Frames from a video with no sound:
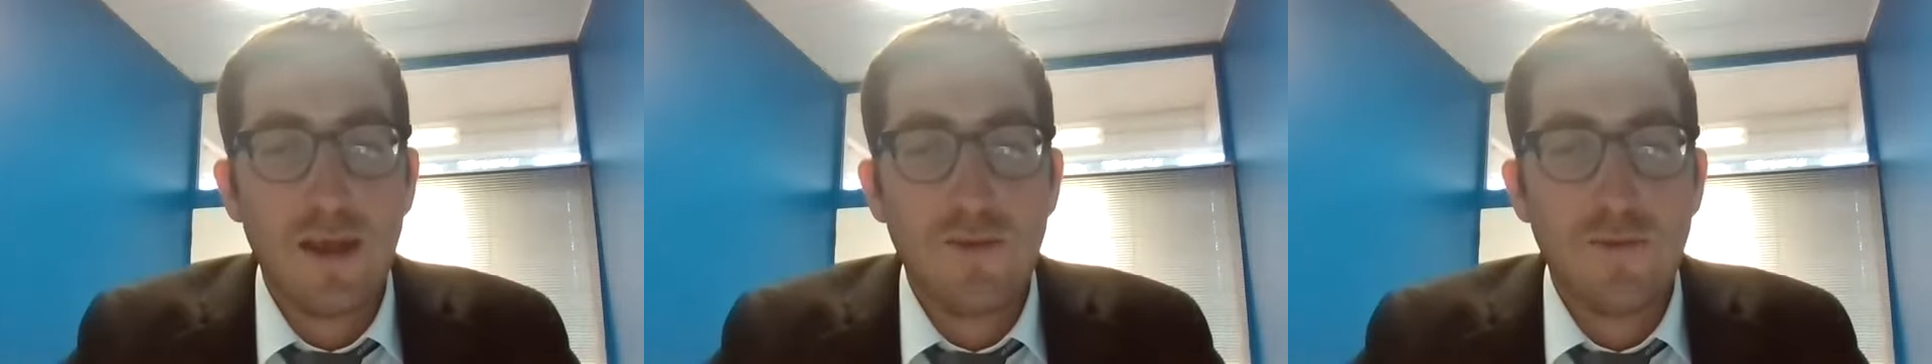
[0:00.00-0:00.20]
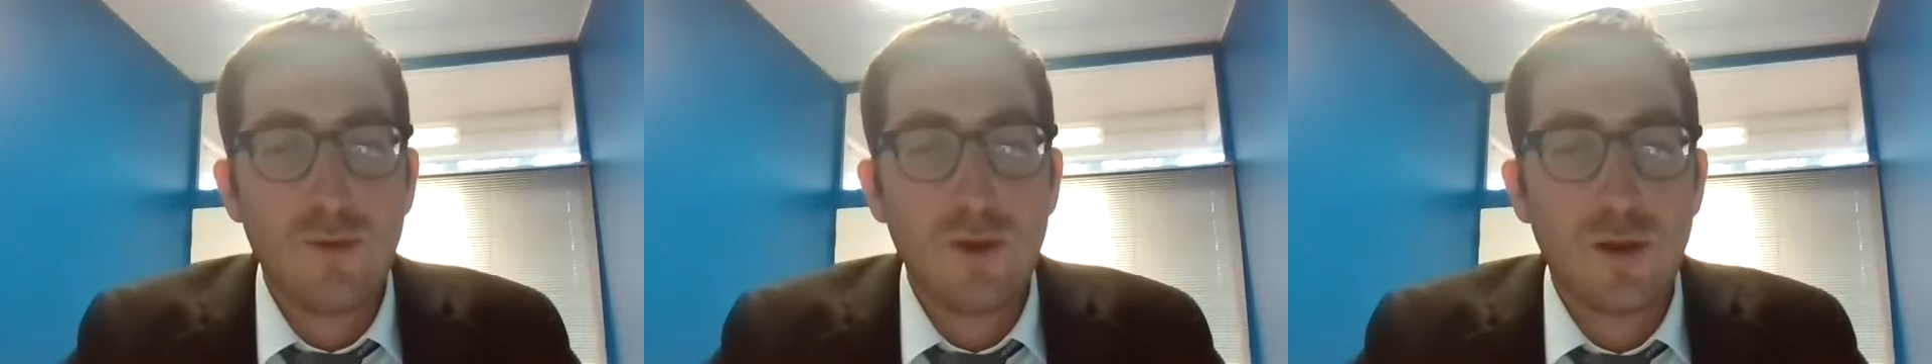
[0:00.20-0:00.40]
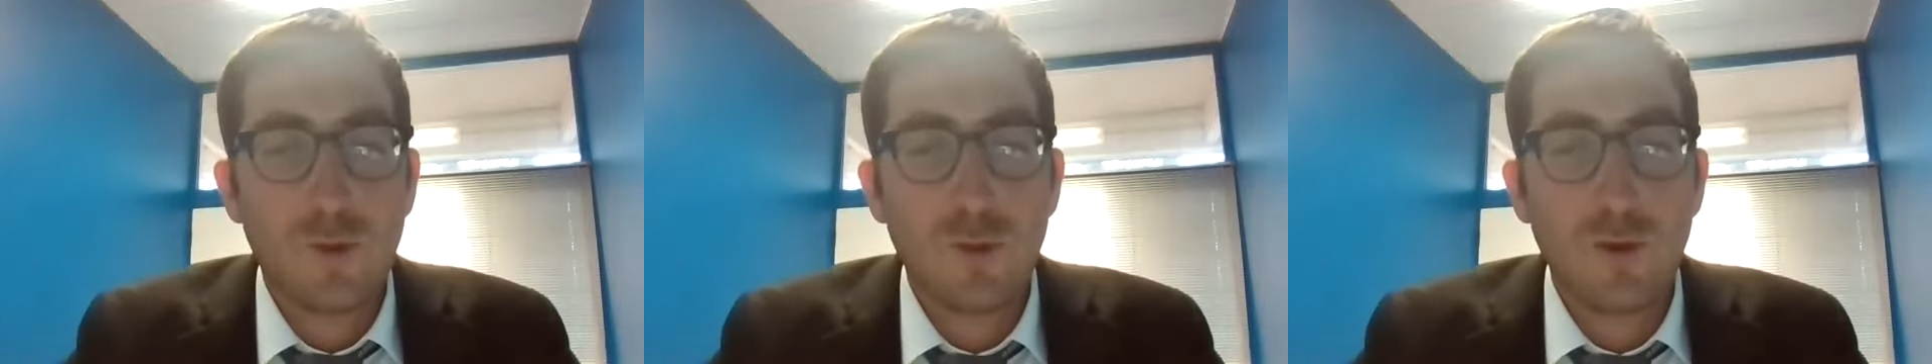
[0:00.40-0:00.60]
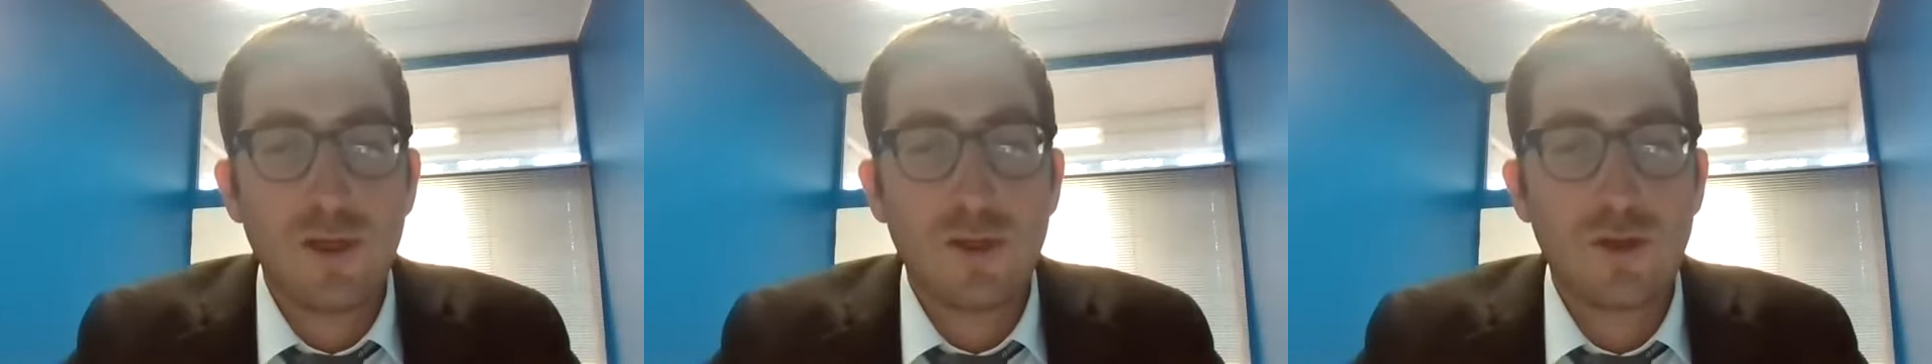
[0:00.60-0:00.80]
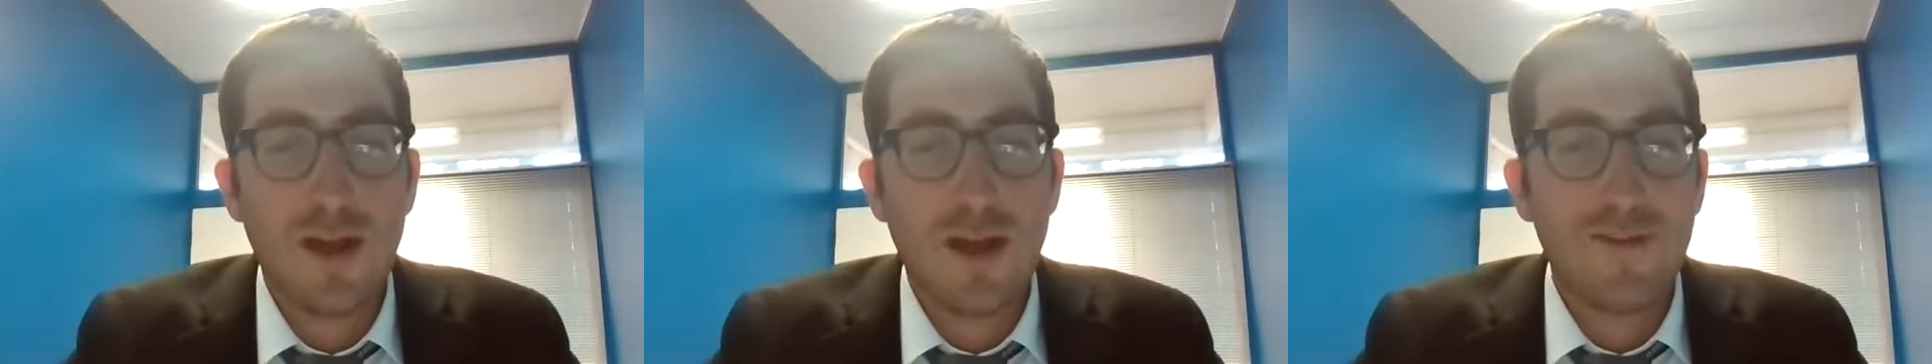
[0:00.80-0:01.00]
every
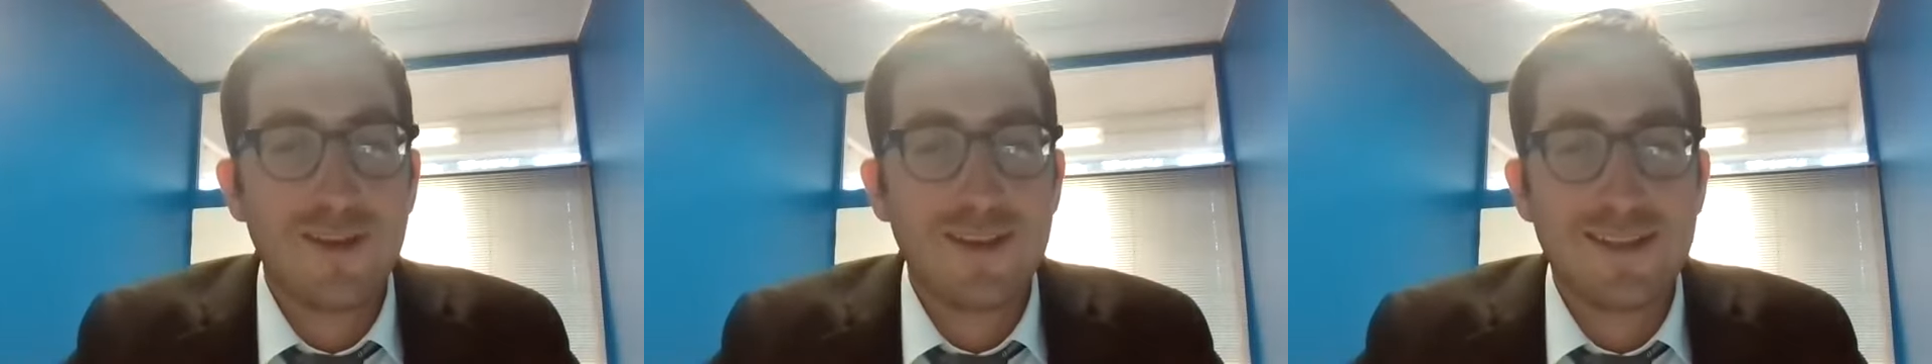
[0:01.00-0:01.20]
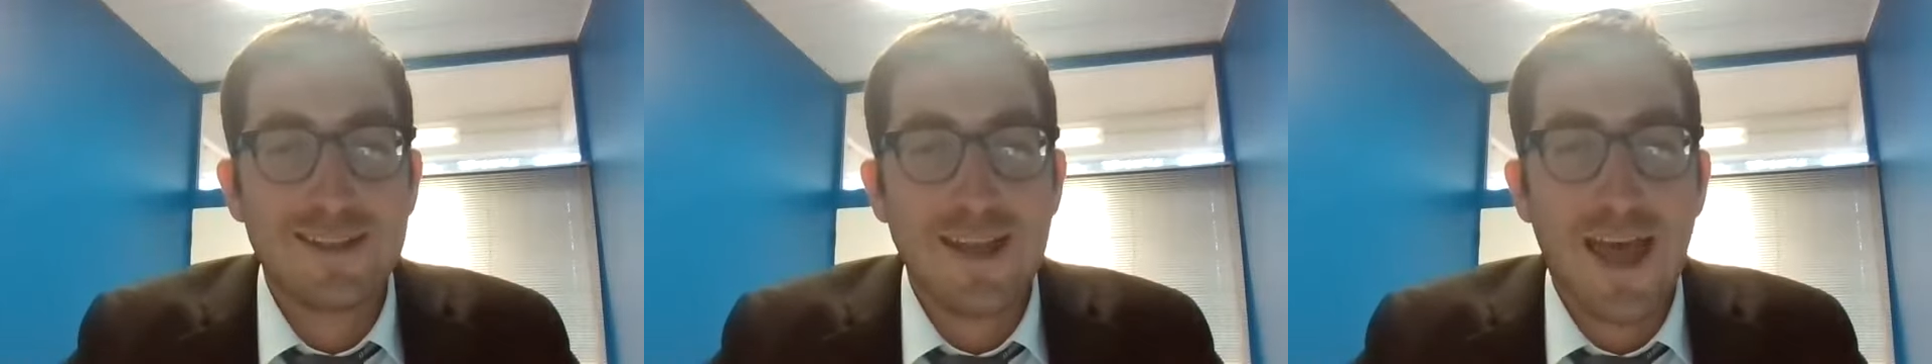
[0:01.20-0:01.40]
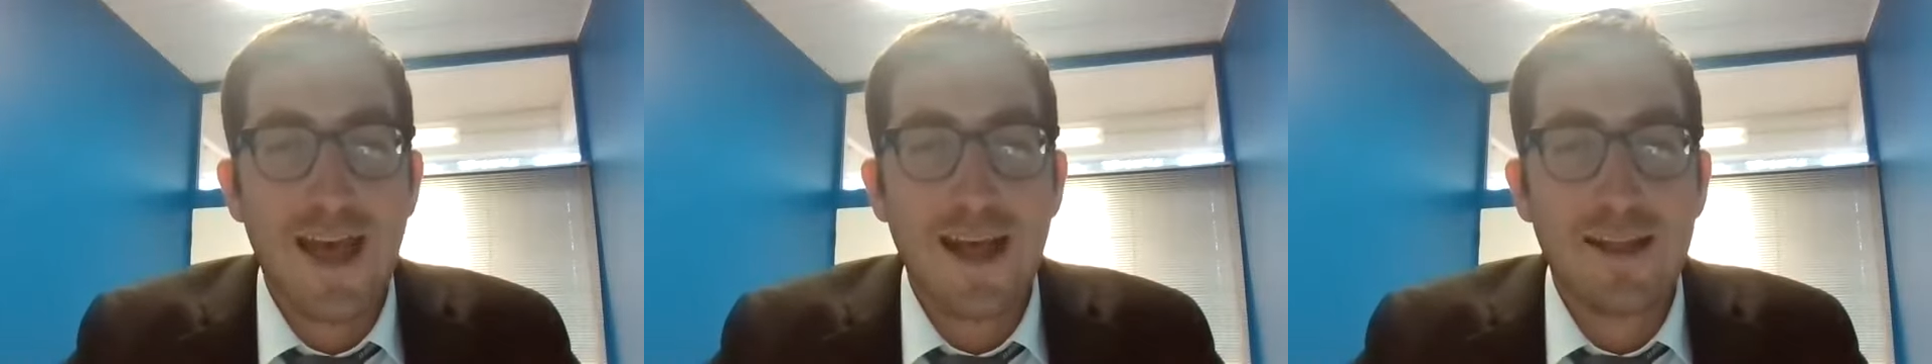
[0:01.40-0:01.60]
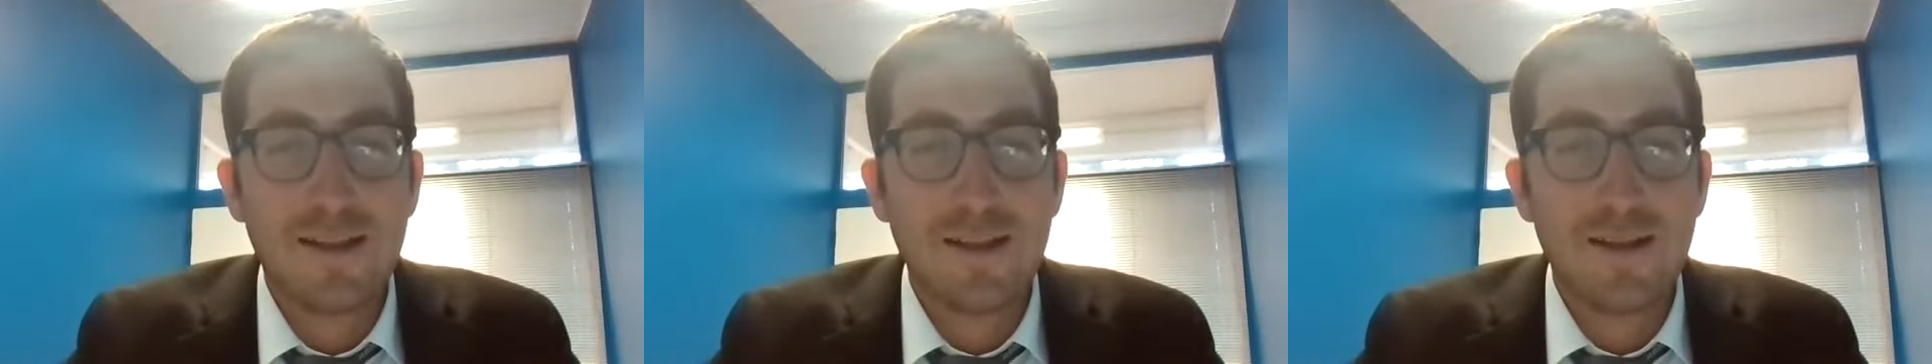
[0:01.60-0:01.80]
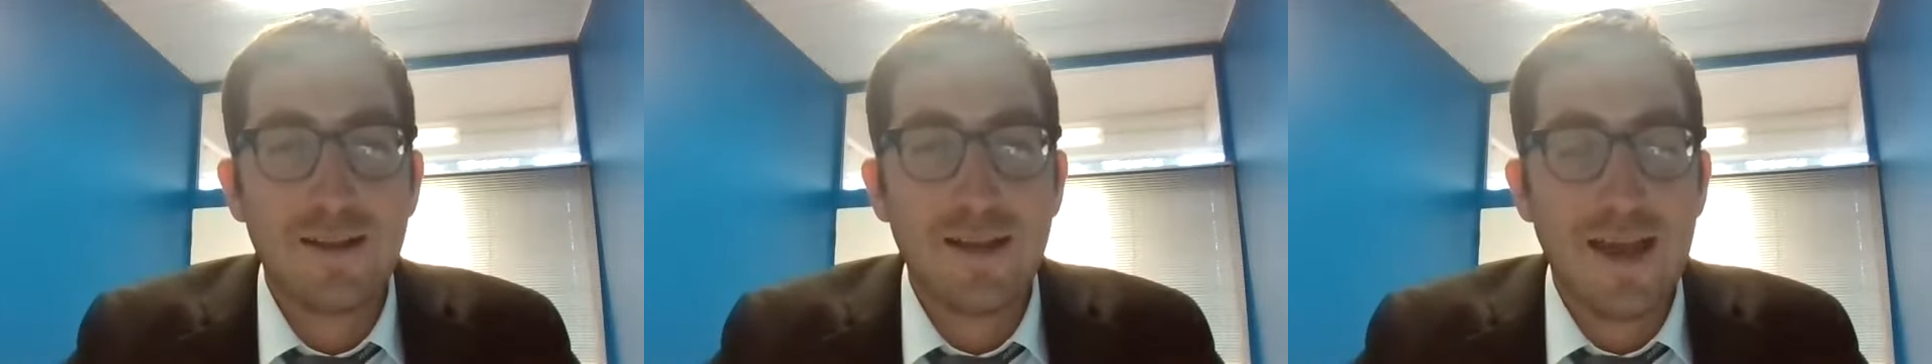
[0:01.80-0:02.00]
creature have
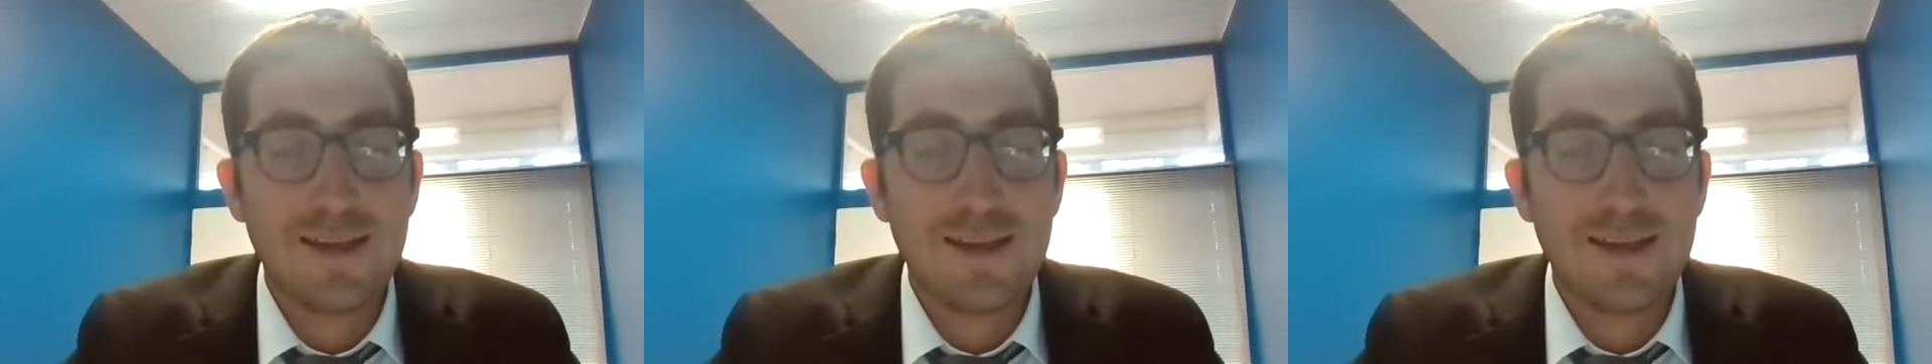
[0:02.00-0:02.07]
exactly